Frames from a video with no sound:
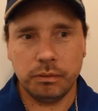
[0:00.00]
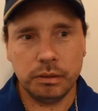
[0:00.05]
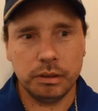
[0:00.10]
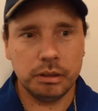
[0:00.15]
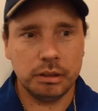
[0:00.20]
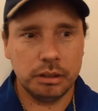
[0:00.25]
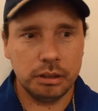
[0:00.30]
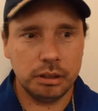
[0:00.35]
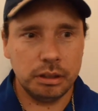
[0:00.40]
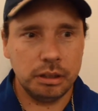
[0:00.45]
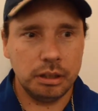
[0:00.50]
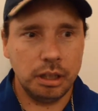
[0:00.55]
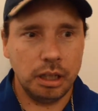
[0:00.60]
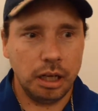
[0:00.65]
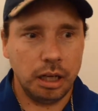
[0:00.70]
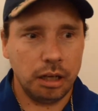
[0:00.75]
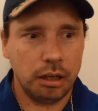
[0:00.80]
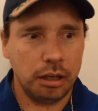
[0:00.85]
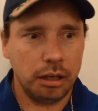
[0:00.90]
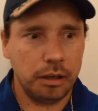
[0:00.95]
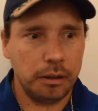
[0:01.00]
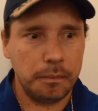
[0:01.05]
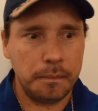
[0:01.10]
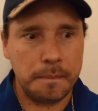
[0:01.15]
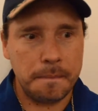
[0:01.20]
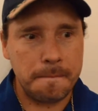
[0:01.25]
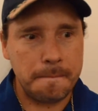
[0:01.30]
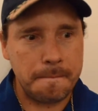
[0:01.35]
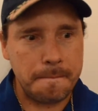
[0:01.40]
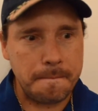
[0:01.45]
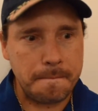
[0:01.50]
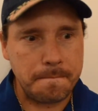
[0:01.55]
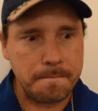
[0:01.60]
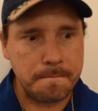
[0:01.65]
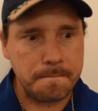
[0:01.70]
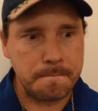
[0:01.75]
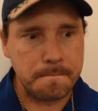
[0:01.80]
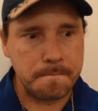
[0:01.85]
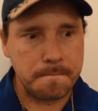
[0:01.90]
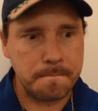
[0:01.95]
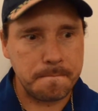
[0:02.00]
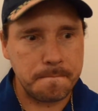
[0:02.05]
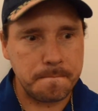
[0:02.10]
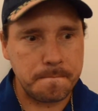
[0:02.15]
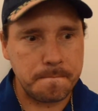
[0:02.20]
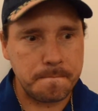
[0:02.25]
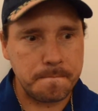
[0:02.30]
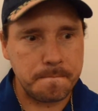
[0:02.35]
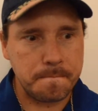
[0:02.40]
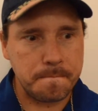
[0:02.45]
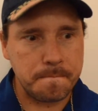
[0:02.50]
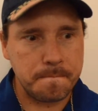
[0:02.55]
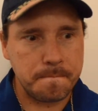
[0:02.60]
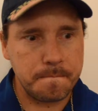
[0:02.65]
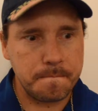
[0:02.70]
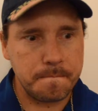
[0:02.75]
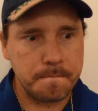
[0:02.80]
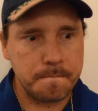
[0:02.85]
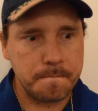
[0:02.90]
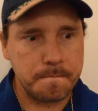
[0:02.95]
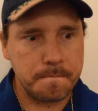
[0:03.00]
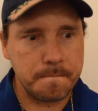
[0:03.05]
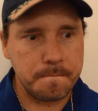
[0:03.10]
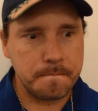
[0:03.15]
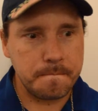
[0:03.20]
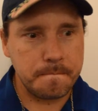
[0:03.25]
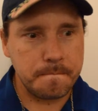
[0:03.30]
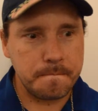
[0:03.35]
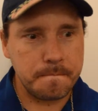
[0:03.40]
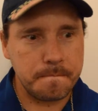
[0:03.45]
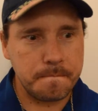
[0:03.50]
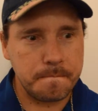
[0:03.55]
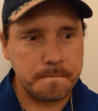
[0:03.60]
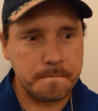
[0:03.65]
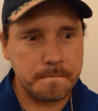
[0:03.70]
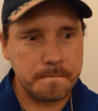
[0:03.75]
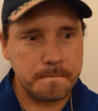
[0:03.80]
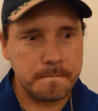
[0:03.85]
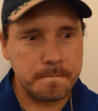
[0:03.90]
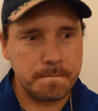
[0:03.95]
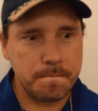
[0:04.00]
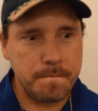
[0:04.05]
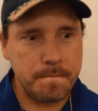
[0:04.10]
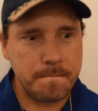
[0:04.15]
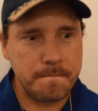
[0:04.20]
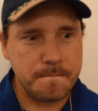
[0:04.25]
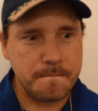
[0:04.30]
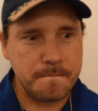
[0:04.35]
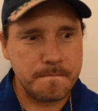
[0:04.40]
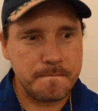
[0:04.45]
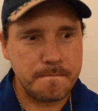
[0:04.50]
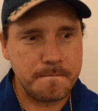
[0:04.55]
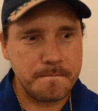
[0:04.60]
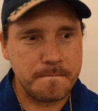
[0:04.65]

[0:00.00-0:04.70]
No one is speaking in this clip.